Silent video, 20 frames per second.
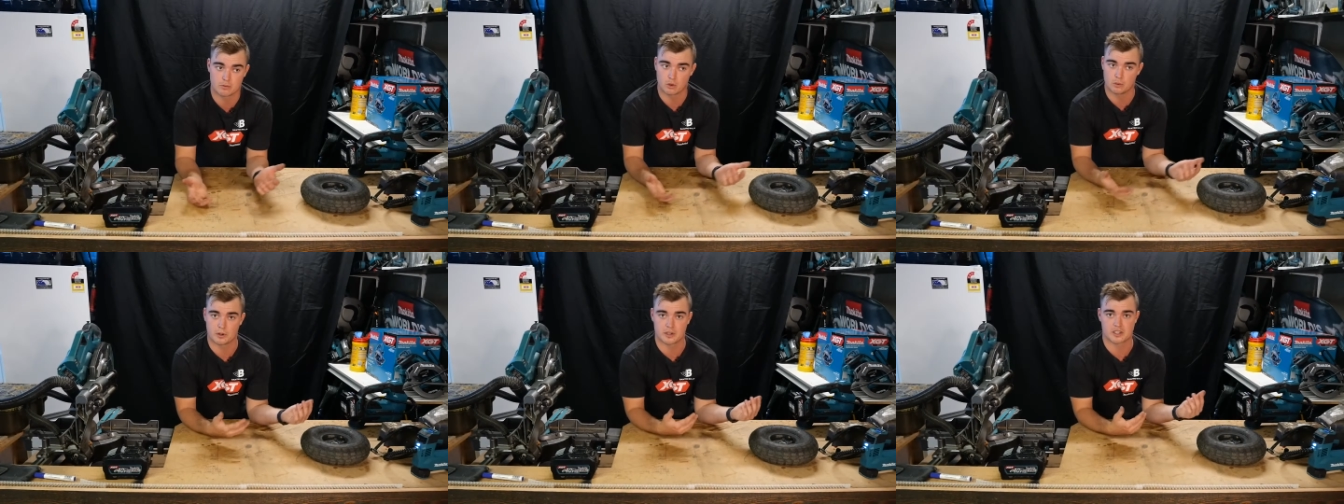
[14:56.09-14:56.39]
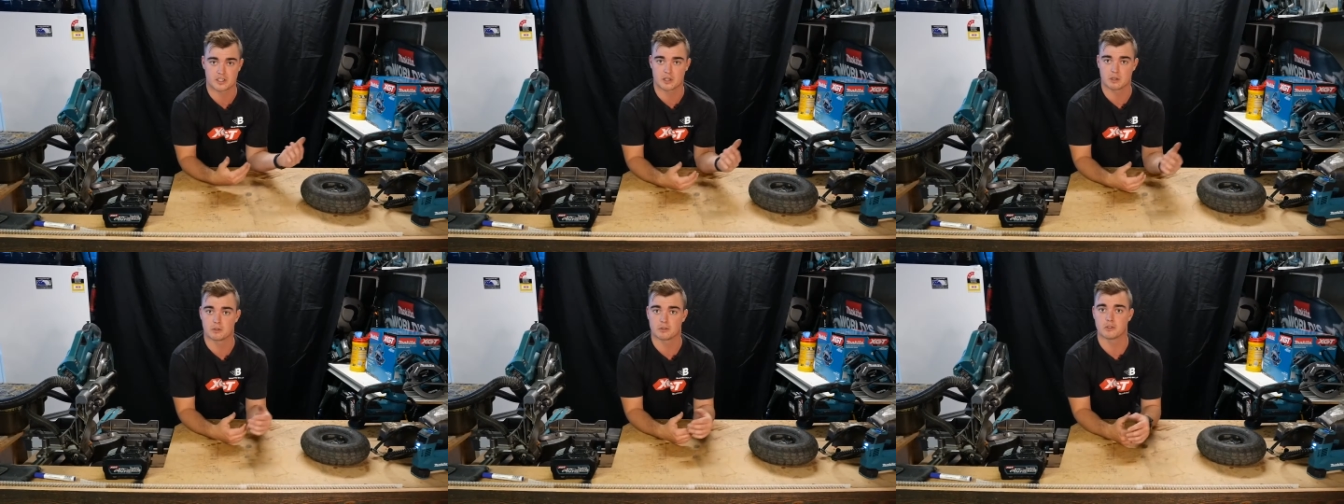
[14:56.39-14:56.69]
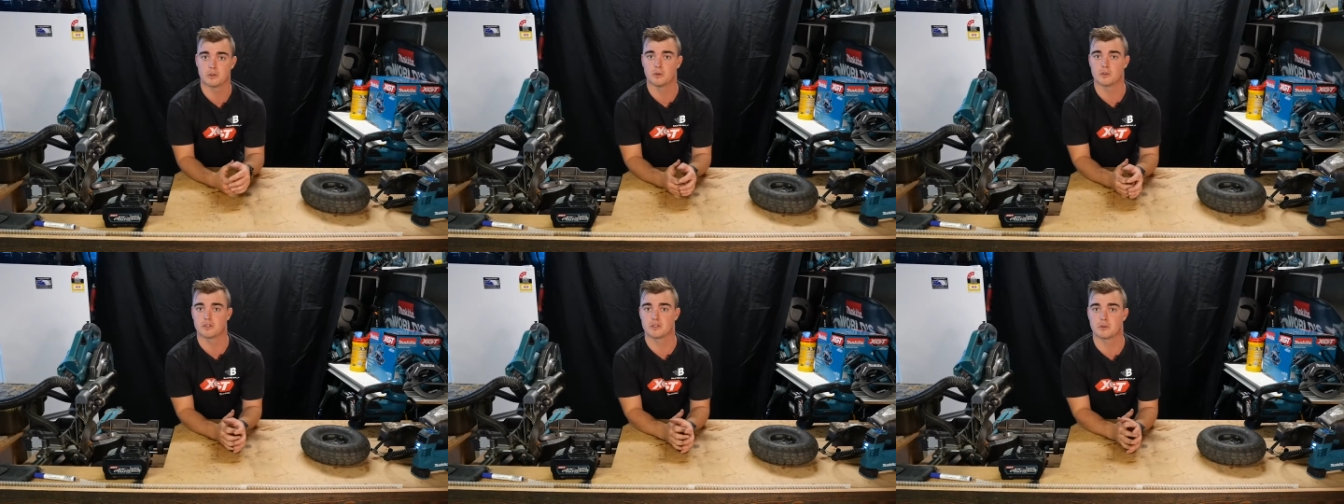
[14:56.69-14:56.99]
all my skill
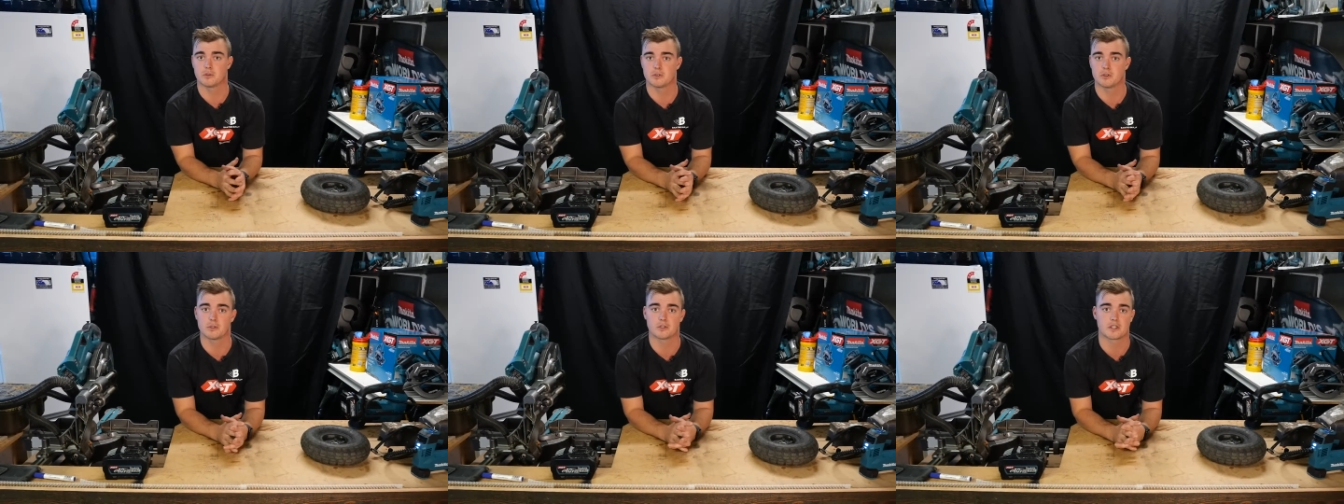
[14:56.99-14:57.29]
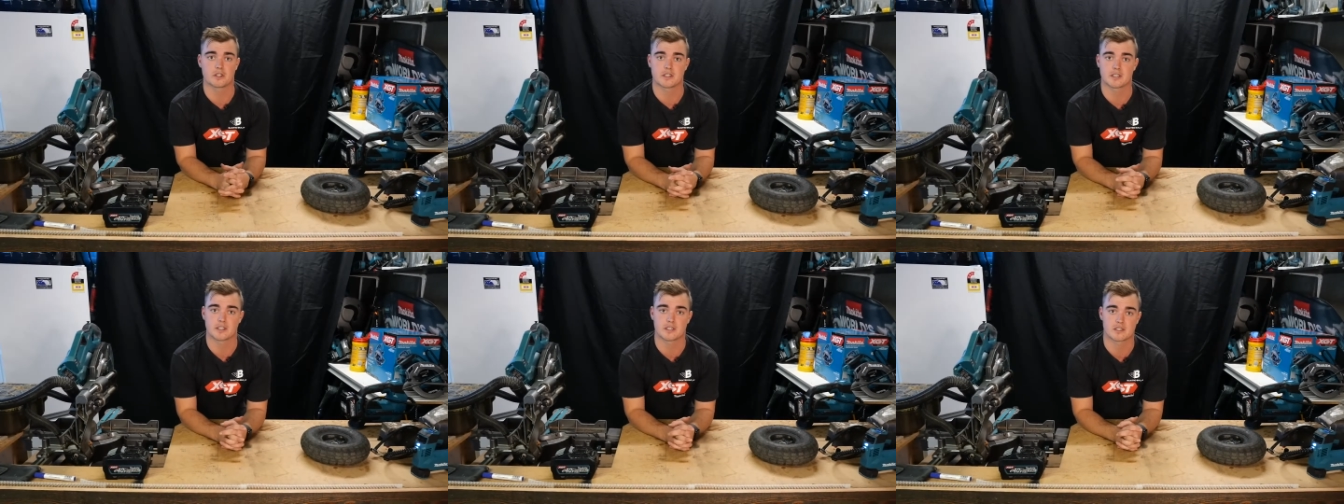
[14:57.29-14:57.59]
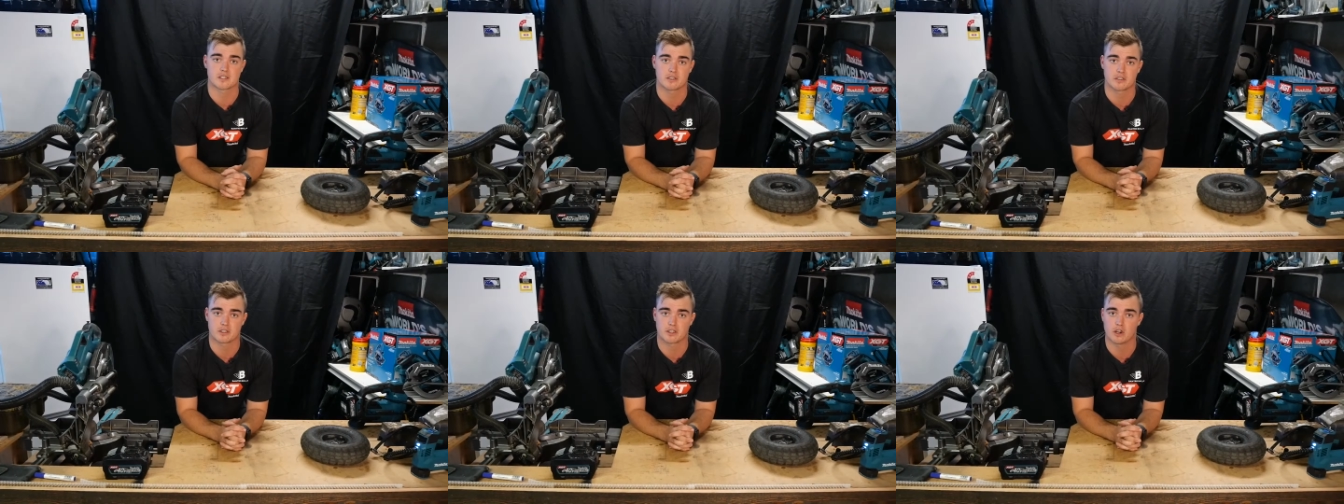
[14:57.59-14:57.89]
saws and all sorts of
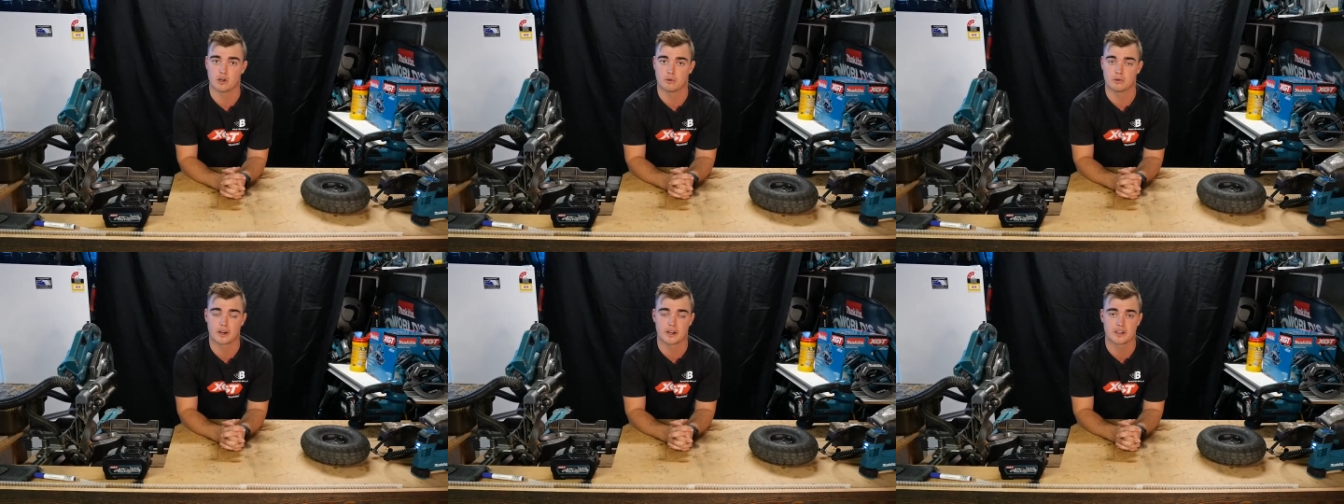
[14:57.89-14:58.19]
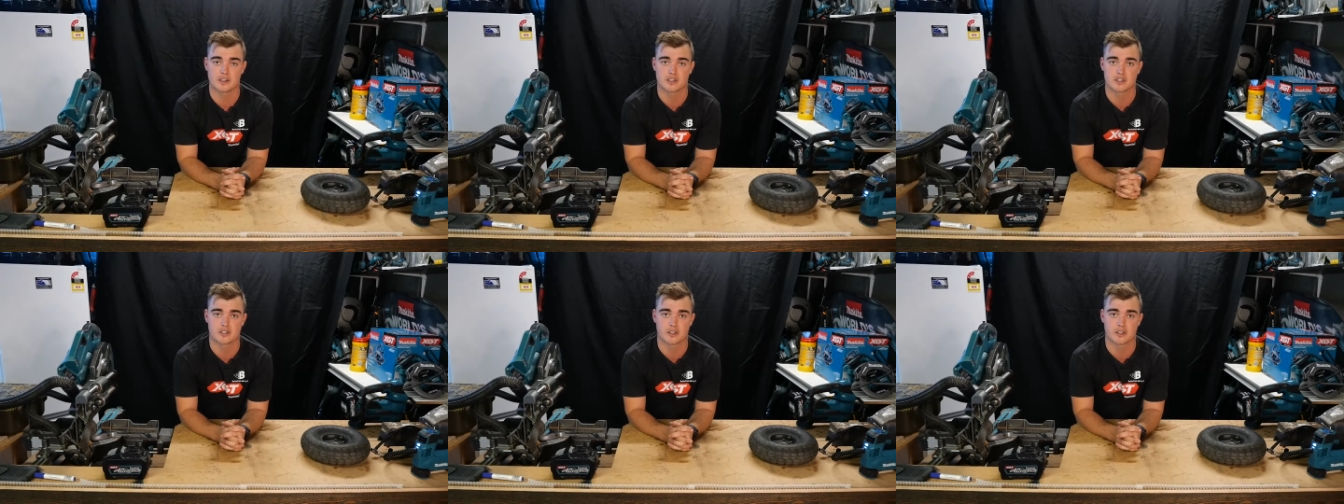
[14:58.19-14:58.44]
things throughout the whole range.